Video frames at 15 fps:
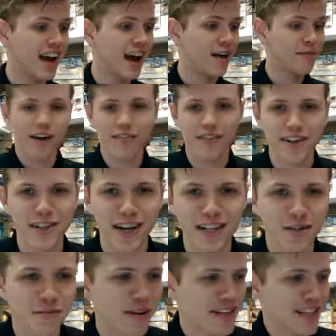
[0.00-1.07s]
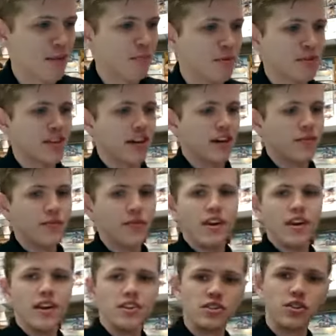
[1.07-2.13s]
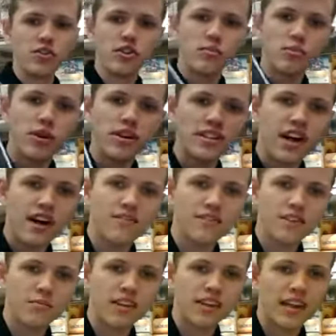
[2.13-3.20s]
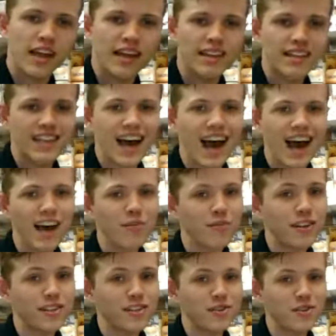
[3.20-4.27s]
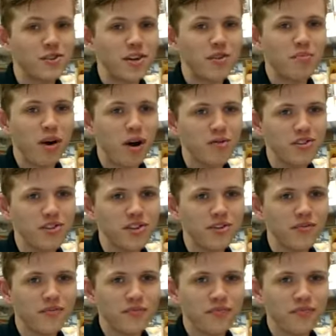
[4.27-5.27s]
Well, I've actually got some examples here. So you can print off something like this high resolution poster,